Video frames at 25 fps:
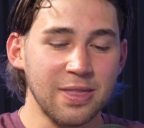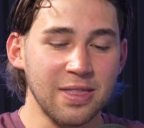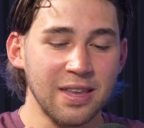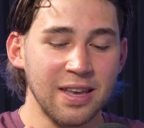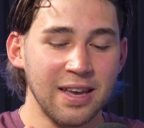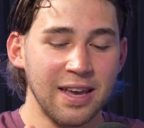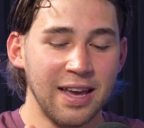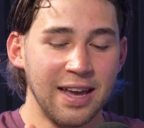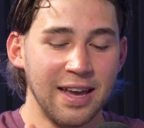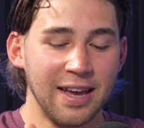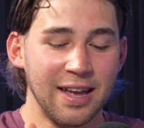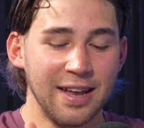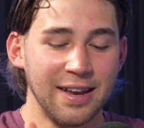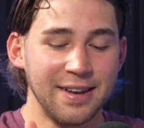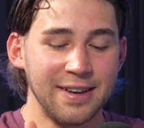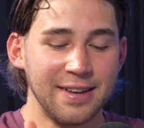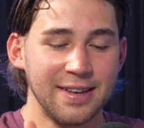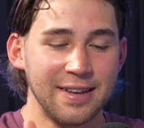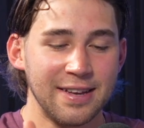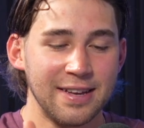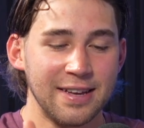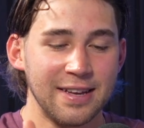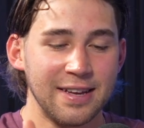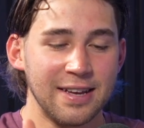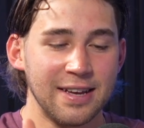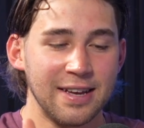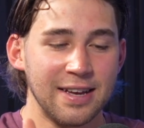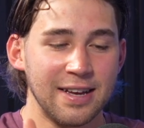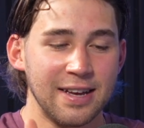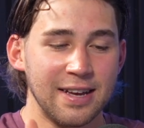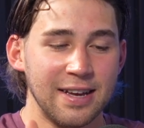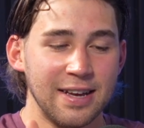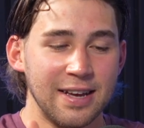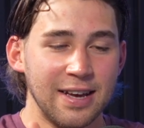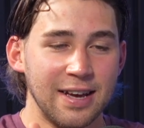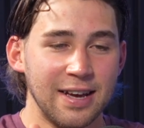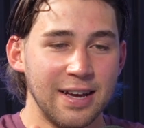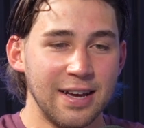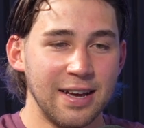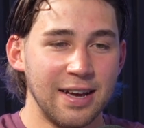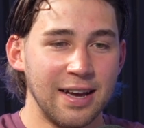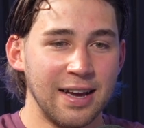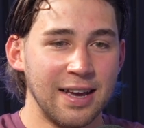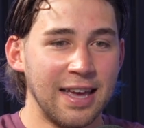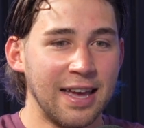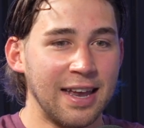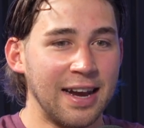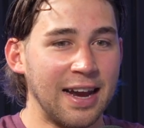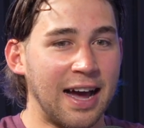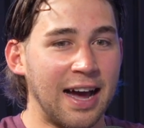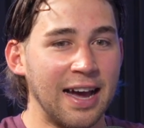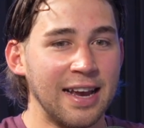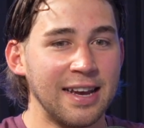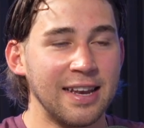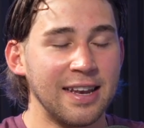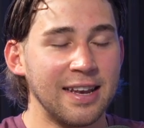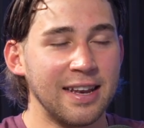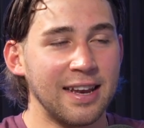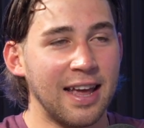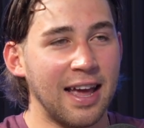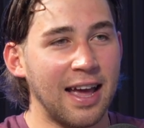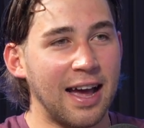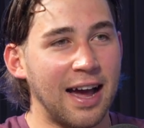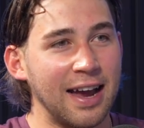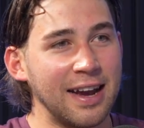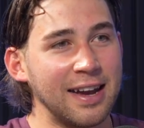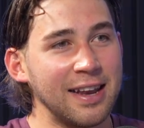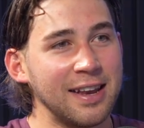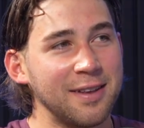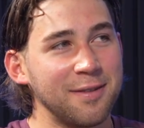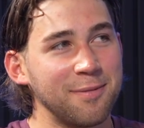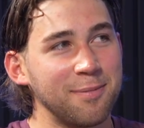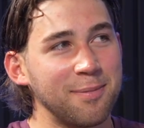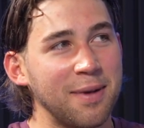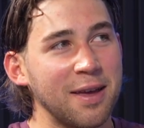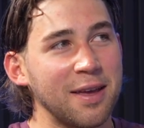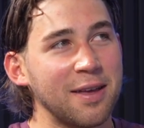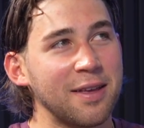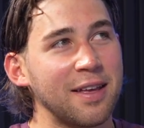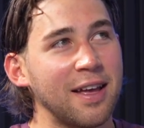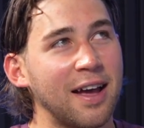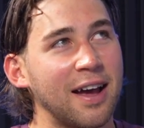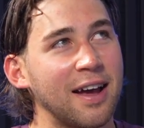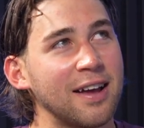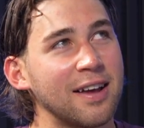And again, I didn't make